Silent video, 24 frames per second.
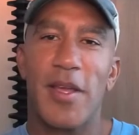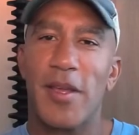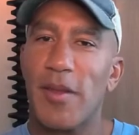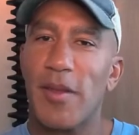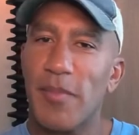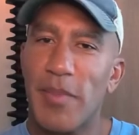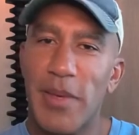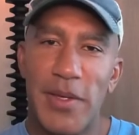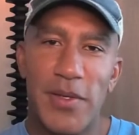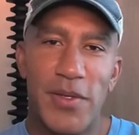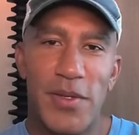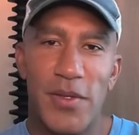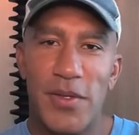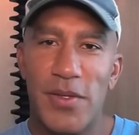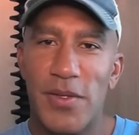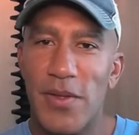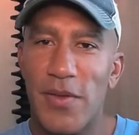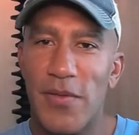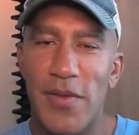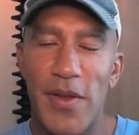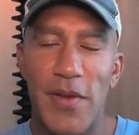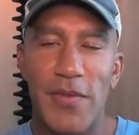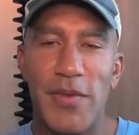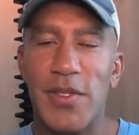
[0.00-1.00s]
They're taking
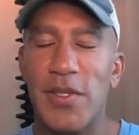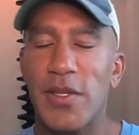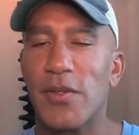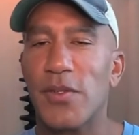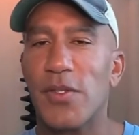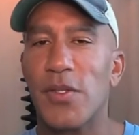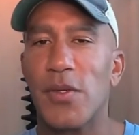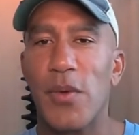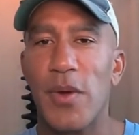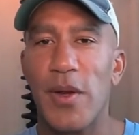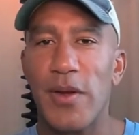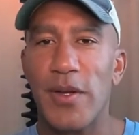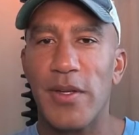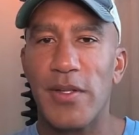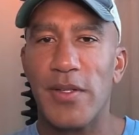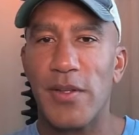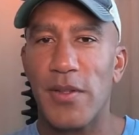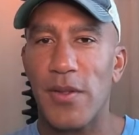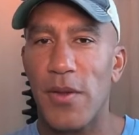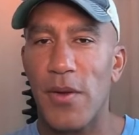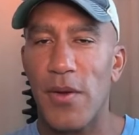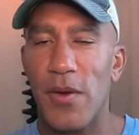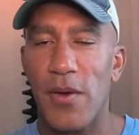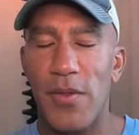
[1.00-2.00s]
pictures of every single square
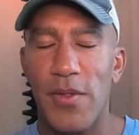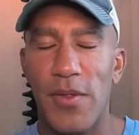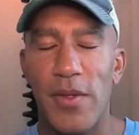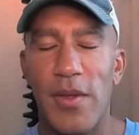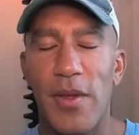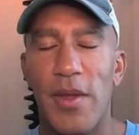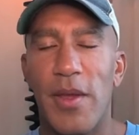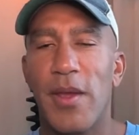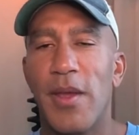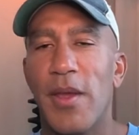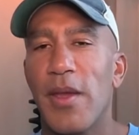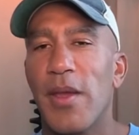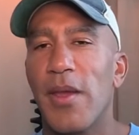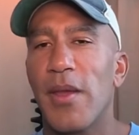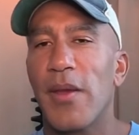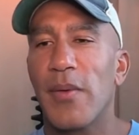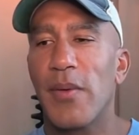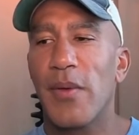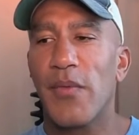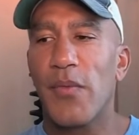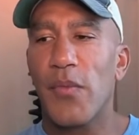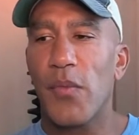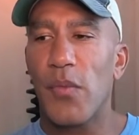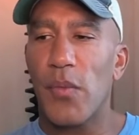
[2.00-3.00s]
inch of the Earth.
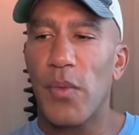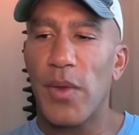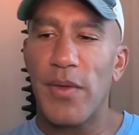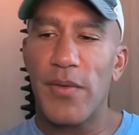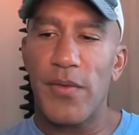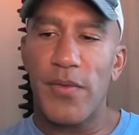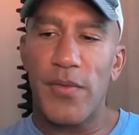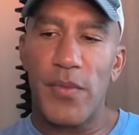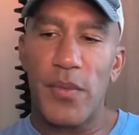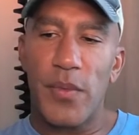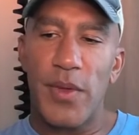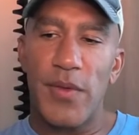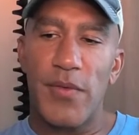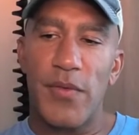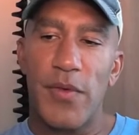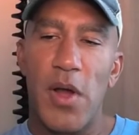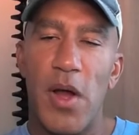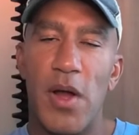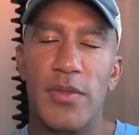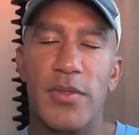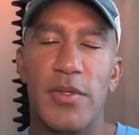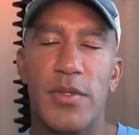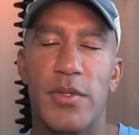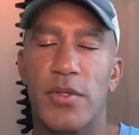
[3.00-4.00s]
We've we've we've
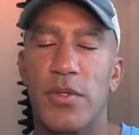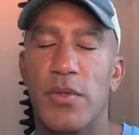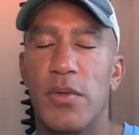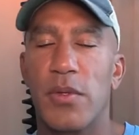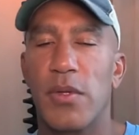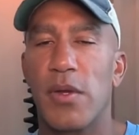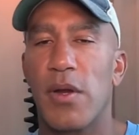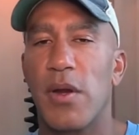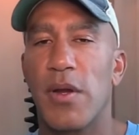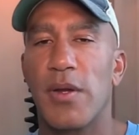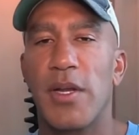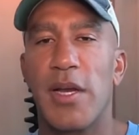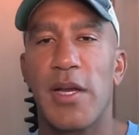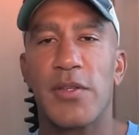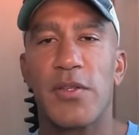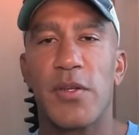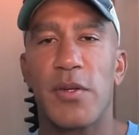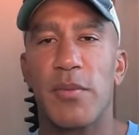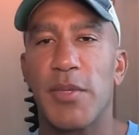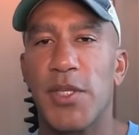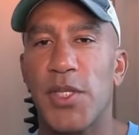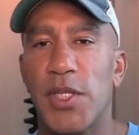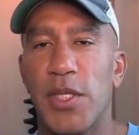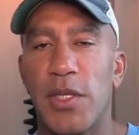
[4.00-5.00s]
gone to the school of hard
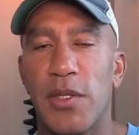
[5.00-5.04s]
knocks